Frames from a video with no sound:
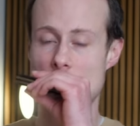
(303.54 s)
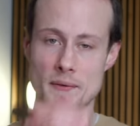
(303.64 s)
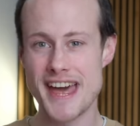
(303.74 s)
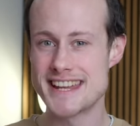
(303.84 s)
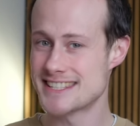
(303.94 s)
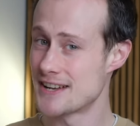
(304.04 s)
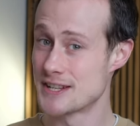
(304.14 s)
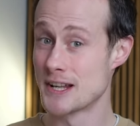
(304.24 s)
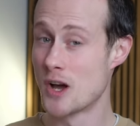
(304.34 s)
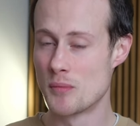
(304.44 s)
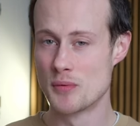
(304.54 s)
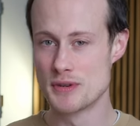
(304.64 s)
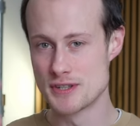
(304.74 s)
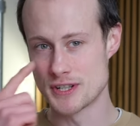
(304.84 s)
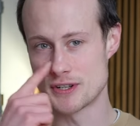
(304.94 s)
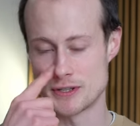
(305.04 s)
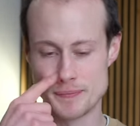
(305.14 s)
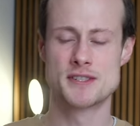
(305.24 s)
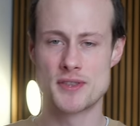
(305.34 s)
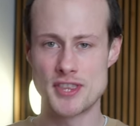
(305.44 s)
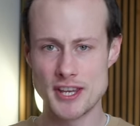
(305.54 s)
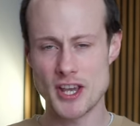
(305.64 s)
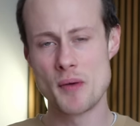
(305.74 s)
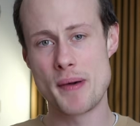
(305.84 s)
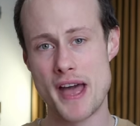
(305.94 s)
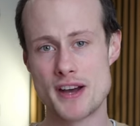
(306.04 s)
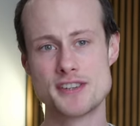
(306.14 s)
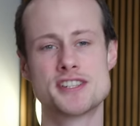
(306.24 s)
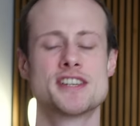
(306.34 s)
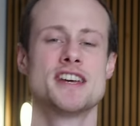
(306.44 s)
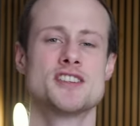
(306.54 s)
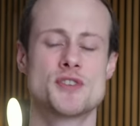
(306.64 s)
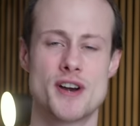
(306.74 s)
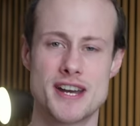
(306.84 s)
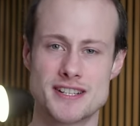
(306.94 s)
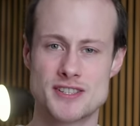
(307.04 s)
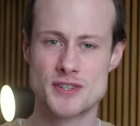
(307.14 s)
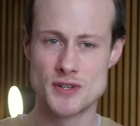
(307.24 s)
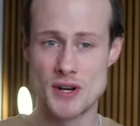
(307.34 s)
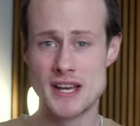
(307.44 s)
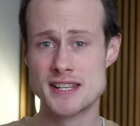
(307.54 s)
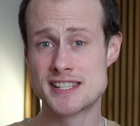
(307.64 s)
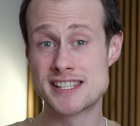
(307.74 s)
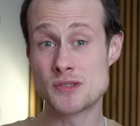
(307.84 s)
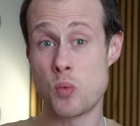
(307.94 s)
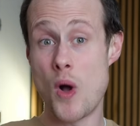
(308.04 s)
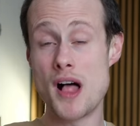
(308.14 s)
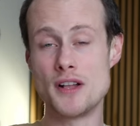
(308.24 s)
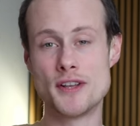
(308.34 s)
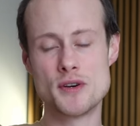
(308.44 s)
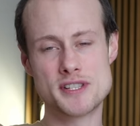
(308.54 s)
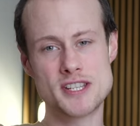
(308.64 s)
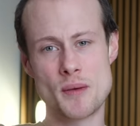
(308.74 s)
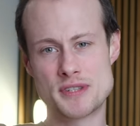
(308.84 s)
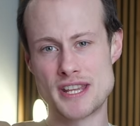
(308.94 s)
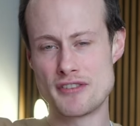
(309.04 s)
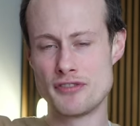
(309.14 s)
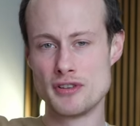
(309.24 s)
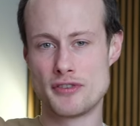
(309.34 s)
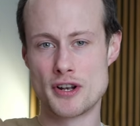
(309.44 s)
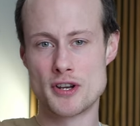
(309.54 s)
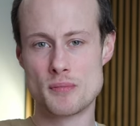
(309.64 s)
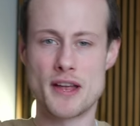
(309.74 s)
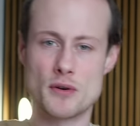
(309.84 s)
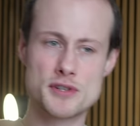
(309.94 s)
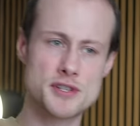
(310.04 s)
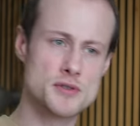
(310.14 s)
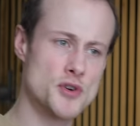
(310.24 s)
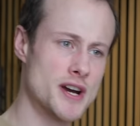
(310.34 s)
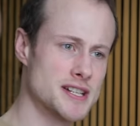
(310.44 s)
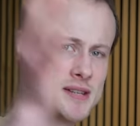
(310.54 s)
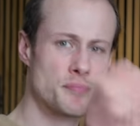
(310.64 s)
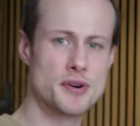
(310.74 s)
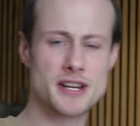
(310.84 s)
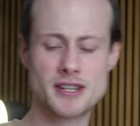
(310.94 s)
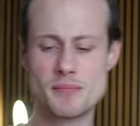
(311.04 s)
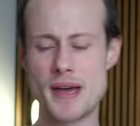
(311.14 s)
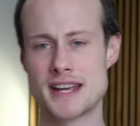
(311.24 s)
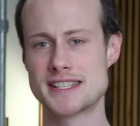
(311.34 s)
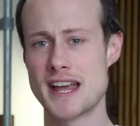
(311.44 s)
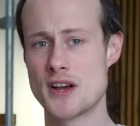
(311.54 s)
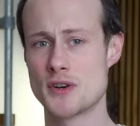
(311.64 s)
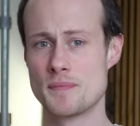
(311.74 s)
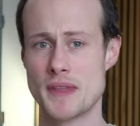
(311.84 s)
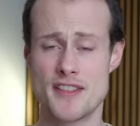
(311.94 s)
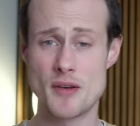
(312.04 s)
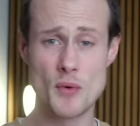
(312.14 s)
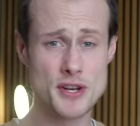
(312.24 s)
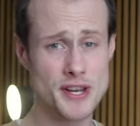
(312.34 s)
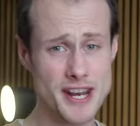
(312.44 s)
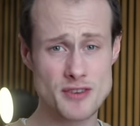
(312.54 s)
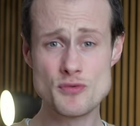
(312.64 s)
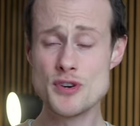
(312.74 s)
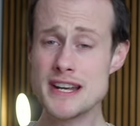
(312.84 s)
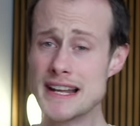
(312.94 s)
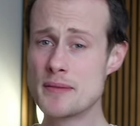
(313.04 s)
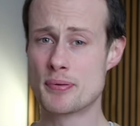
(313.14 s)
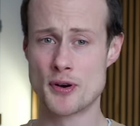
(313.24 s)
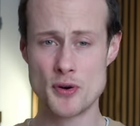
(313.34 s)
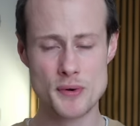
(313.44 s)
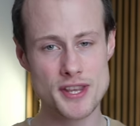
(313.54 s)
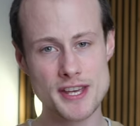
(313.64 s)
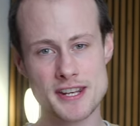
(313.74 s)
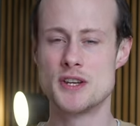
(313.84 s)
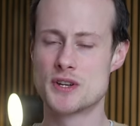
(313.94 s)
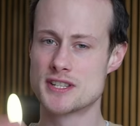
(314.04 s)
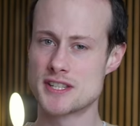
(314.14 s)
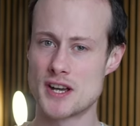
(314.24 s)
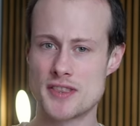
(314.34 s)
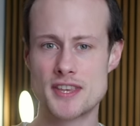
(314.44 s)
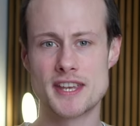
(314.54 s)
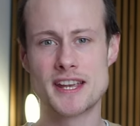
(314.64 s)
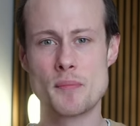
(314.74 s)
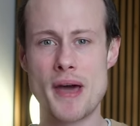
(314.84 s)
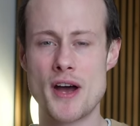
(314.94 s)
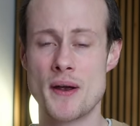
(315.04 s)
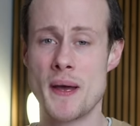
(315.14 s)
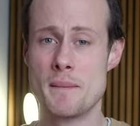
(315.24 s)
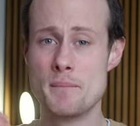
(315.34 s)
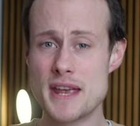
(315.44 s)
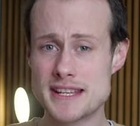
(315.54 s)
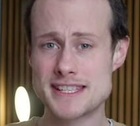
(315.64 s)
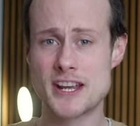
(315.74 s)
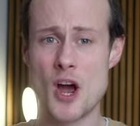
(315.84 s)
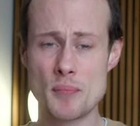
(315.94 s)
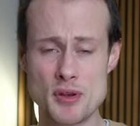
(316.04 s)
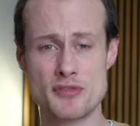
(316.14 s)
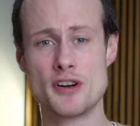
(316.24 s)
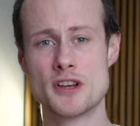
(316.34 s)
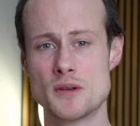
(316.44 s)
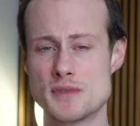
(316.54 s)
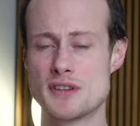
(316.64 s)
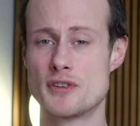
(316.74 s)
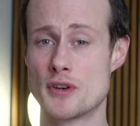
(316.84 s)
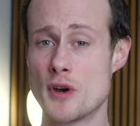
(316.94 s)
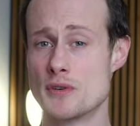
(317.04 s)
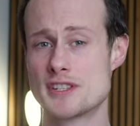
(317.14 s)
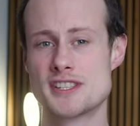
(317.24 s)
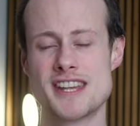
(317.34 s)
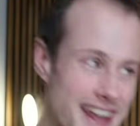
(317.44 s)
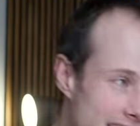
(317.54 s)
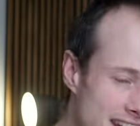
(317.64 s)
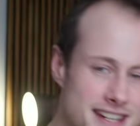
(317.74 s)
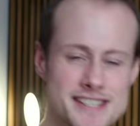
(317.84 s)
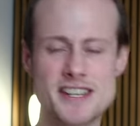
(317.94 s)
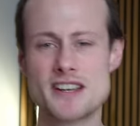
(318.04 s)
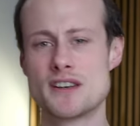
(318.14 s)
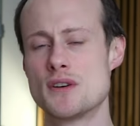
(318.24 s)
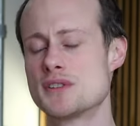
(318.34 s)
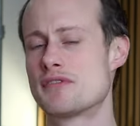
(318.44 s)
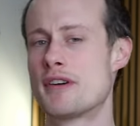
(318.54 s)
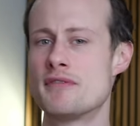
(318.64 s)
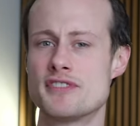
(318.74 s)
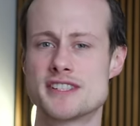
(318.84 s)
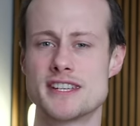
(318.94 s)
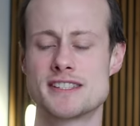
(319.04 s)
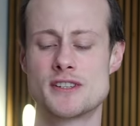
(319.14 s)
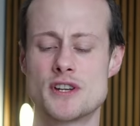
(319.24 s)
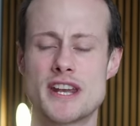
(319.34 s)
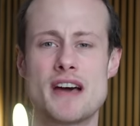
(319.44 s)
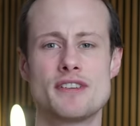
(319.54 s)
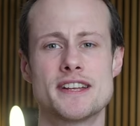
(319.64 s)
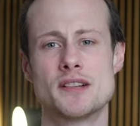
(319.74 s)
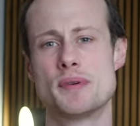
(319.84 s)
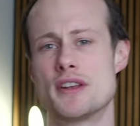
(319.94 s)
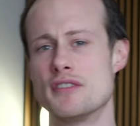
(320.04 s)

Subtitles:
That sounded a lot more musical. So think about trying to swell notes up to their full volume and also trying to bring them back down. And then when you're getting really pro with it, you can start thinking about mixing up your volumes of your notes, hitting certain notes for emphasis. So you could have a little bit